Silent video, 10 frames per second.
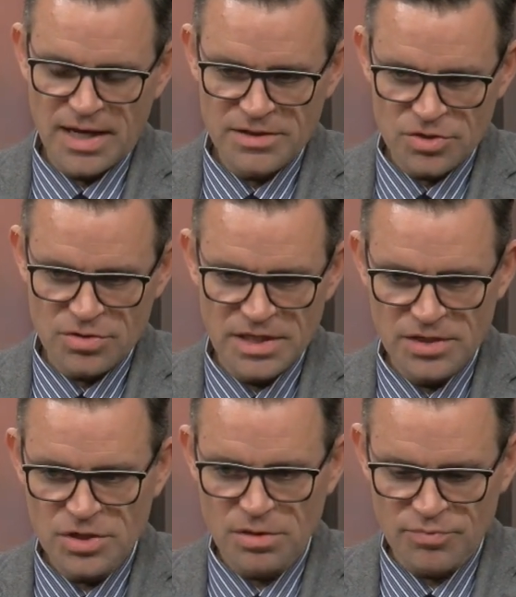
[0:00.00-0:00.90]
and
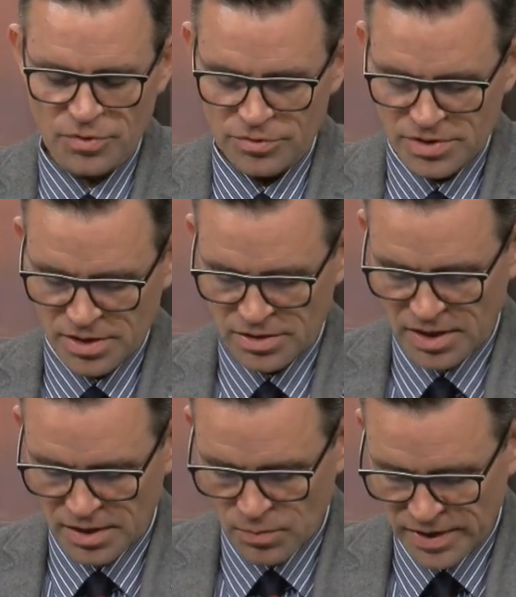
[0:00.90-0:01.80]
strategic approach that
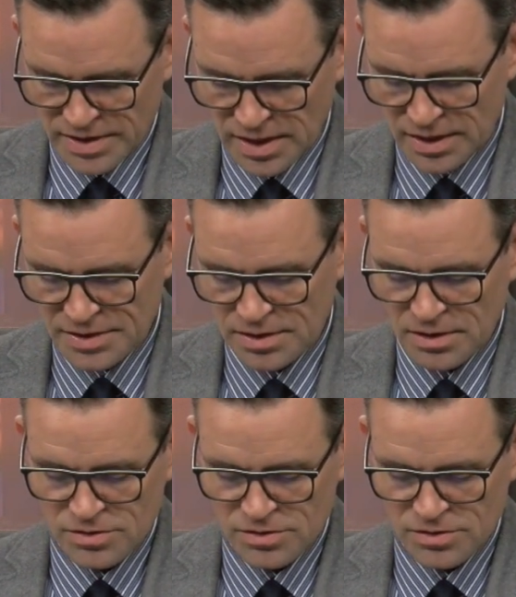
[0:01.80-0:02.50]
United Way takes.